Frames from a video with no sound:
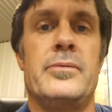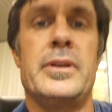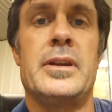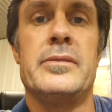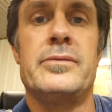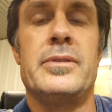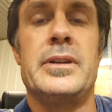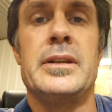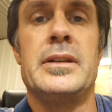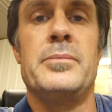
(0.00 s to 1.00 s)
the
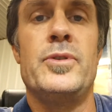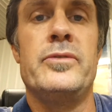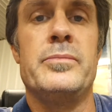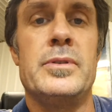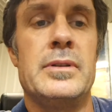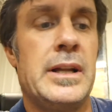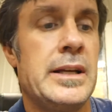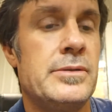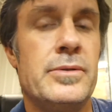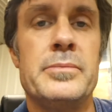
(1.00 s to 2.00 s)
recovery and the movement
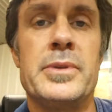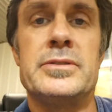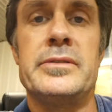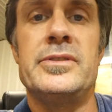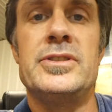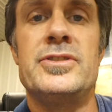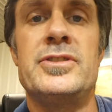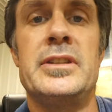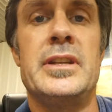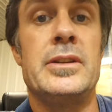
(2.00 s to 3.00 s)
later on. Because if you just
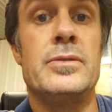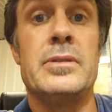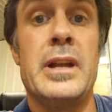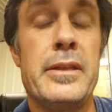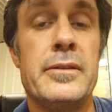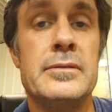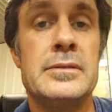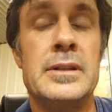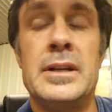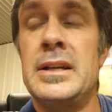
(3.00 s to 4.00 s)
sit there doing nothing,
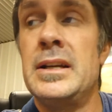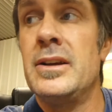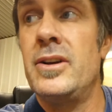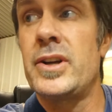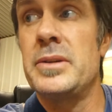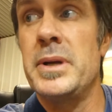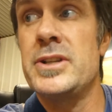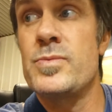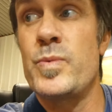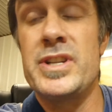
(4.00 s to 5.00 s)
I can
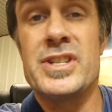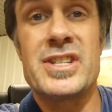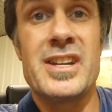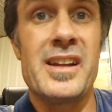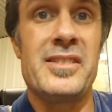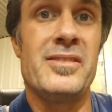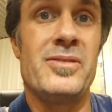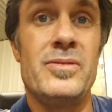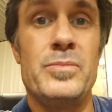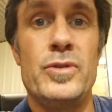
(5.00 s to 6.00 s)
imagine when you start to
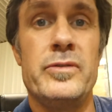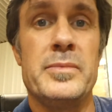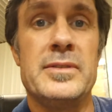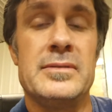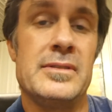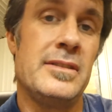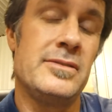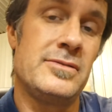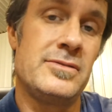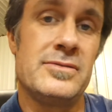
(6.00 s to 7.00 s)
do movement,
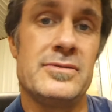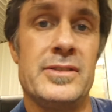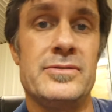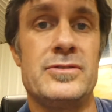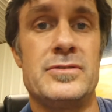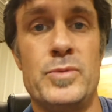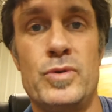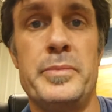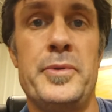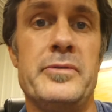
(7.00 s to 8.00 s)
those
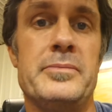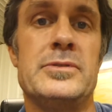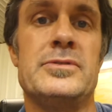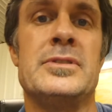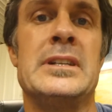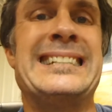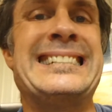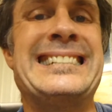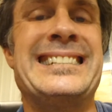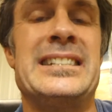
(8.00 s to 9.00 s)
small movements,
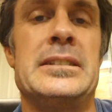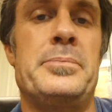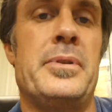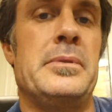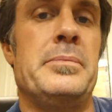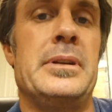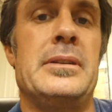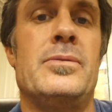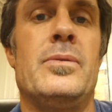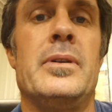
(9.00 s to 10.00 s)
it'll probably be
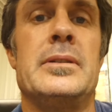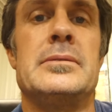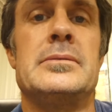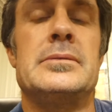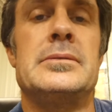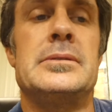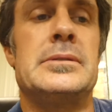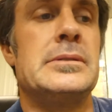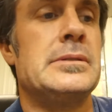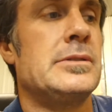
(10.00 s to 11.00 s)

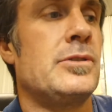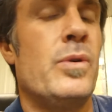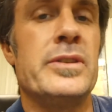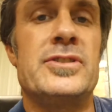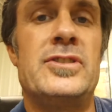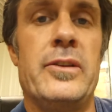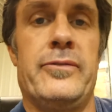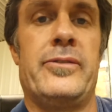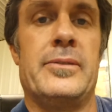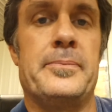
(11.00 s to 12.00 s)
quite
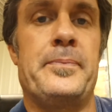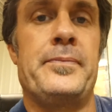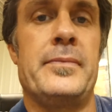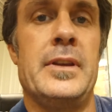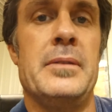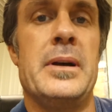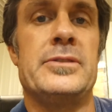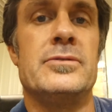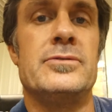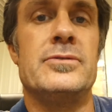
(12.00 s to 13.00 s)
stiff. Your
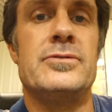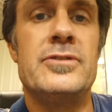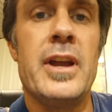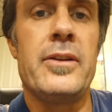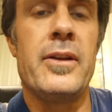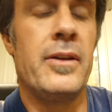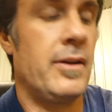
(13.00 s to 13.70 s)
muscles will set,